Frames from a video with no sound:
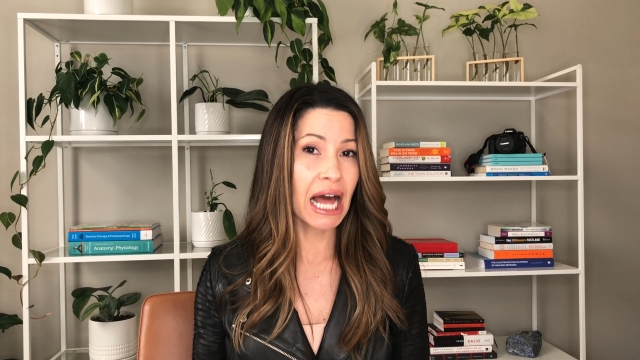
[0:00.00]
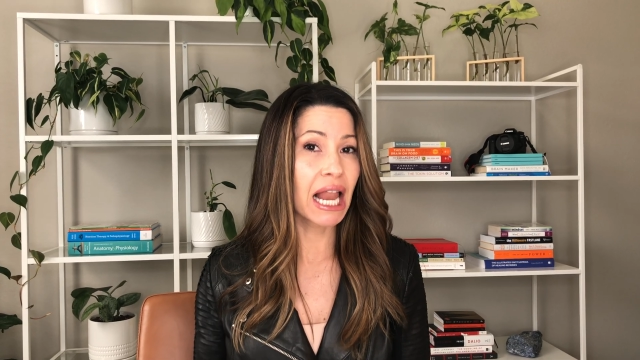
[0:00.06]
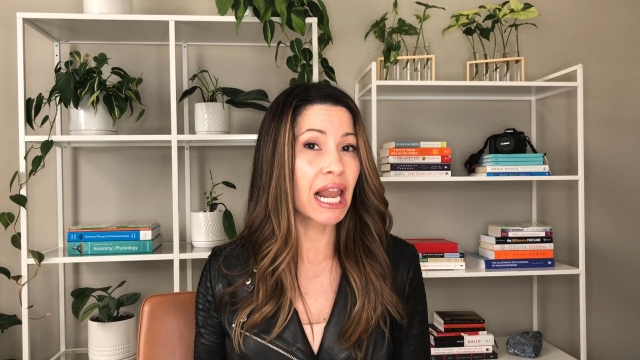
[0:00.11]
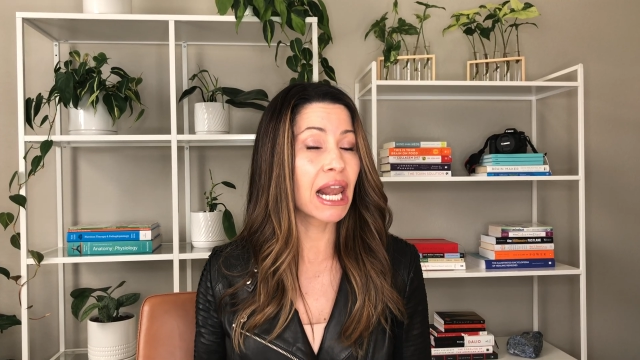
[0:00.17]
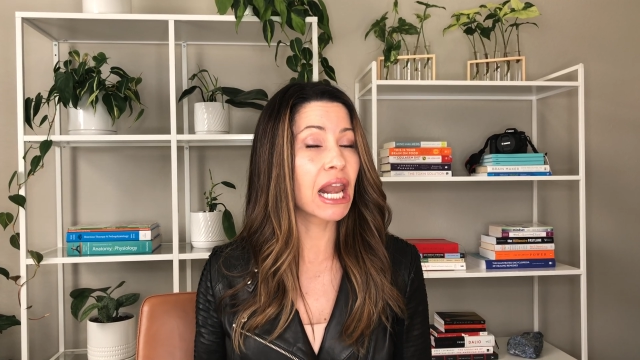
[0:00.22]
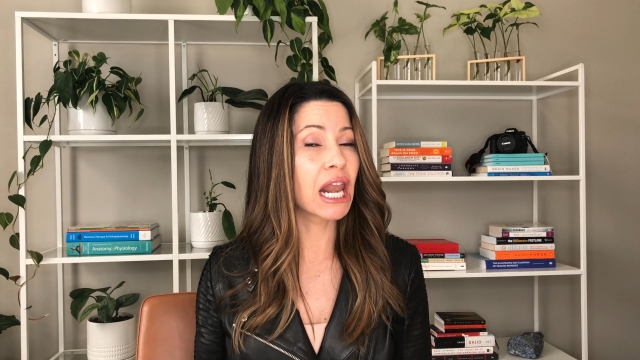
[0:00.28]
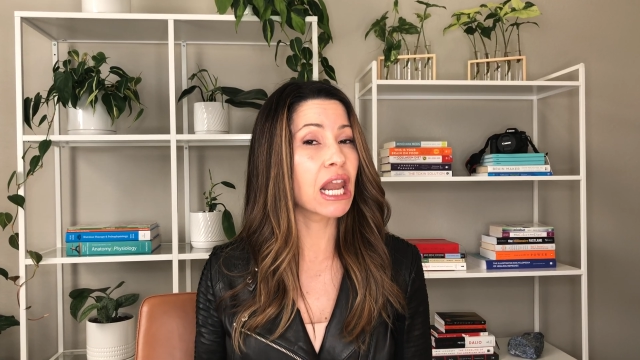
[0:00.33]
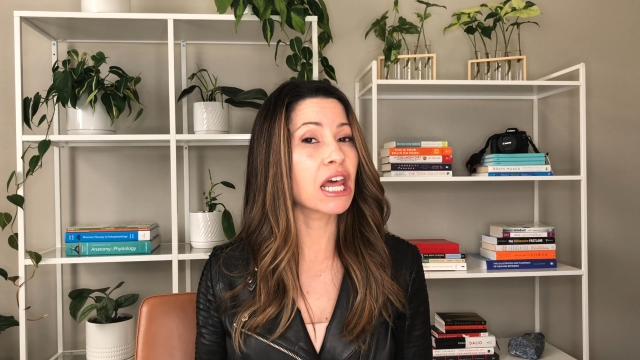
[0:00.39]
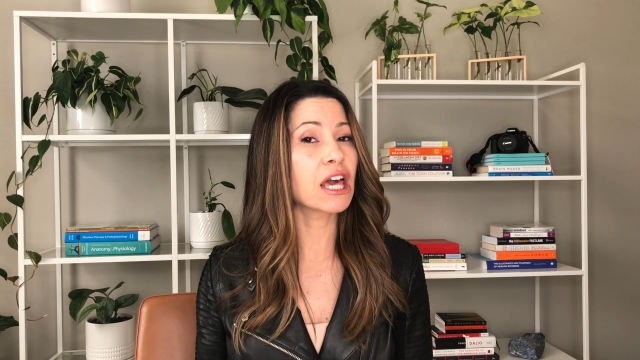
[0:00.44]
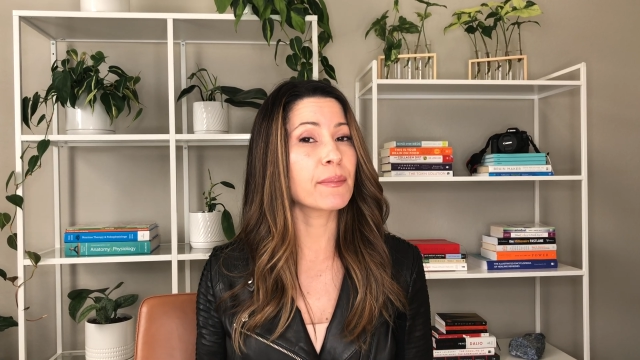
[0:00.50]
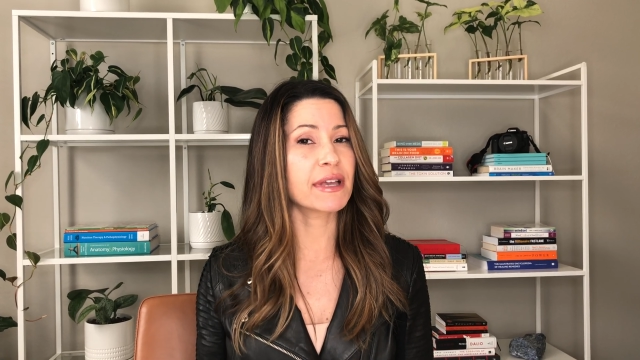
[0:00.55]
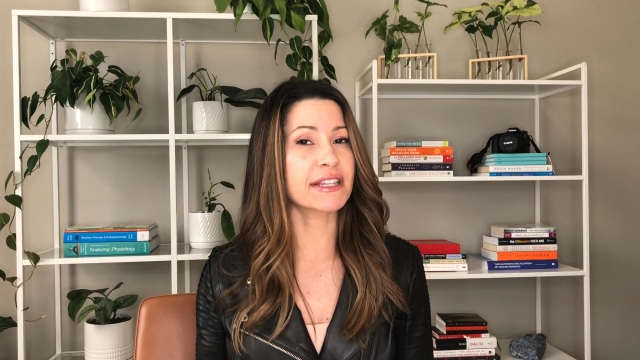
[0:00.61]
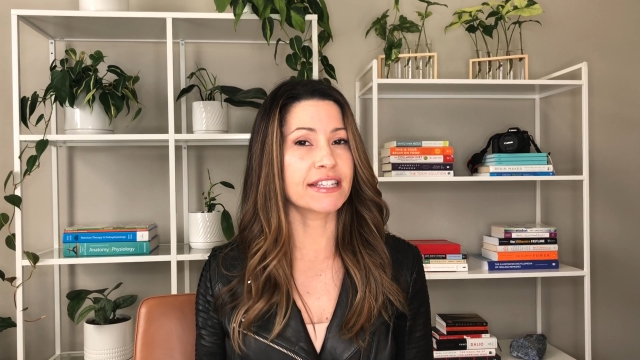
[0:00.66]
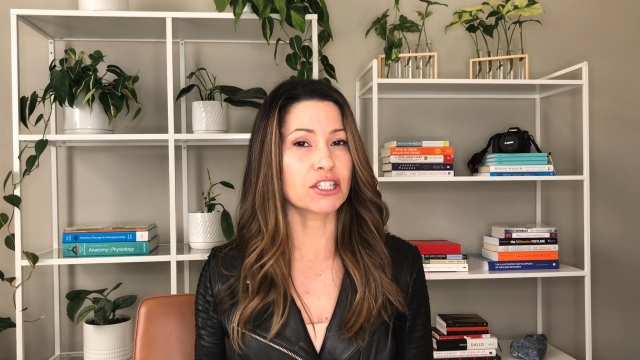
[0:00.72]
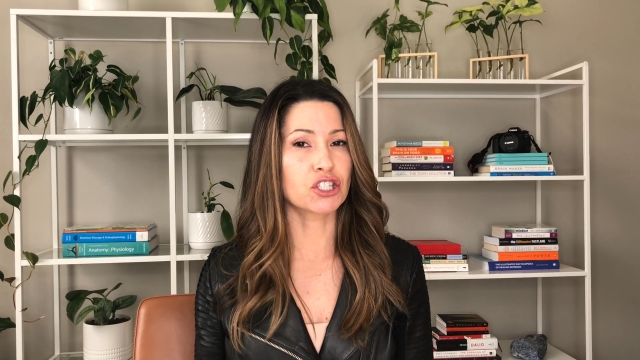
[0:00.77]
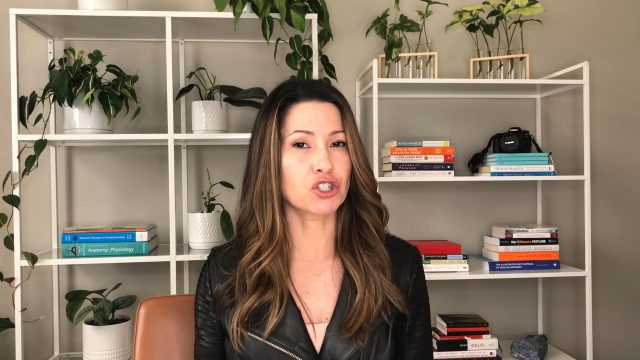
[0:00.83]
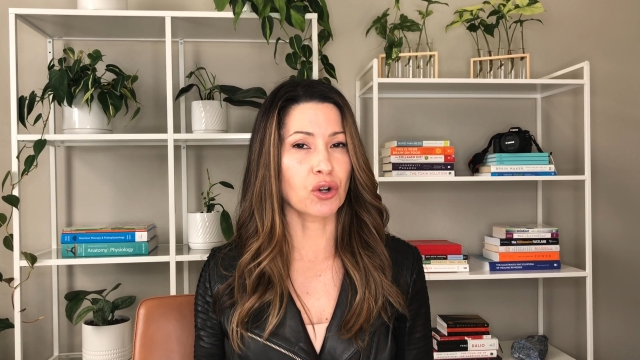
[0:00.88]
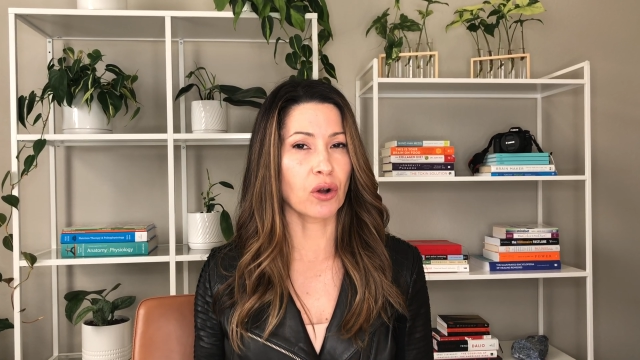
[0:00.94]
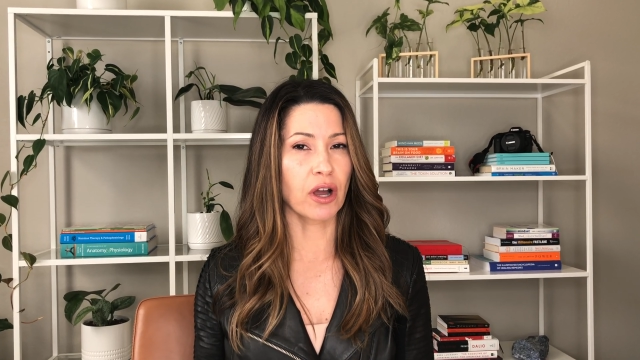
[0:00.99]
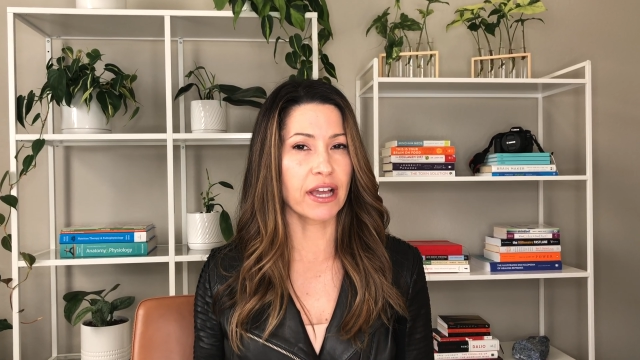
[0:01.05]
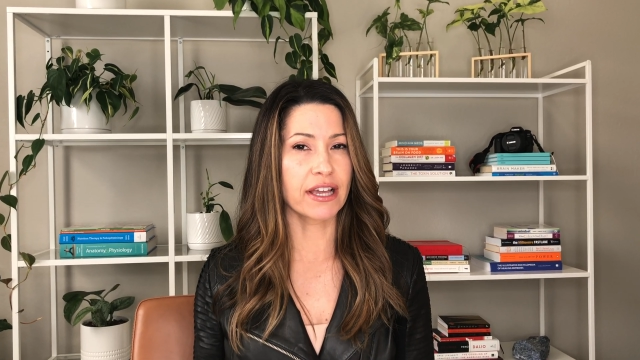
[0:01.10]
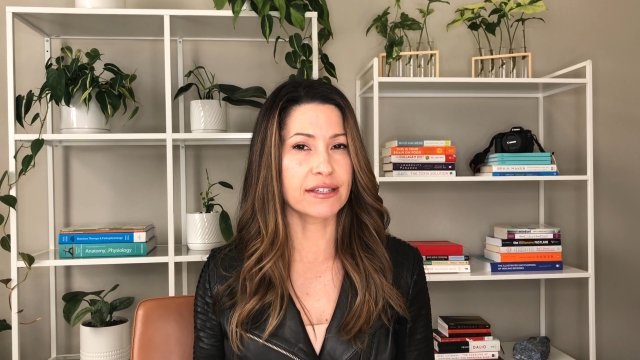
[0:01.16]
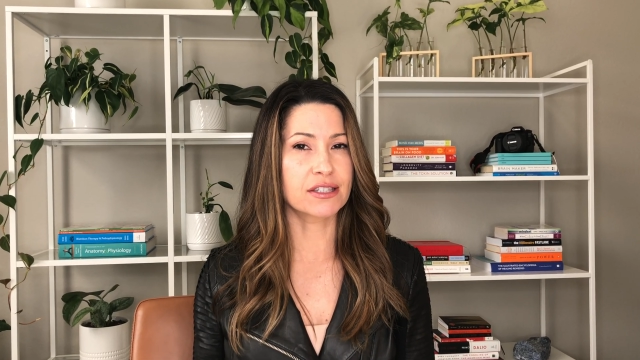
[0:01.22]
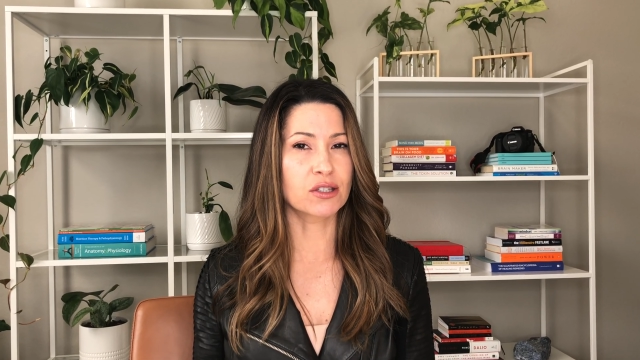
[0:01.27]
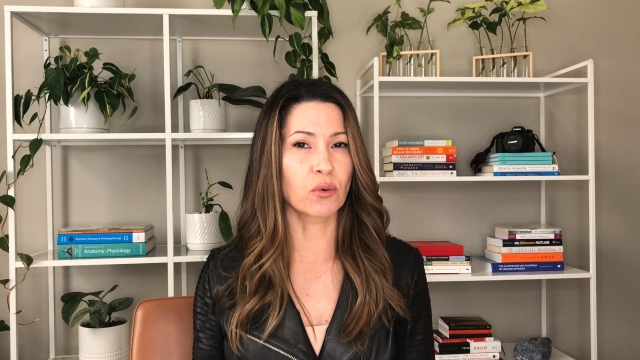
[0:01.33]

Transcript: limited choice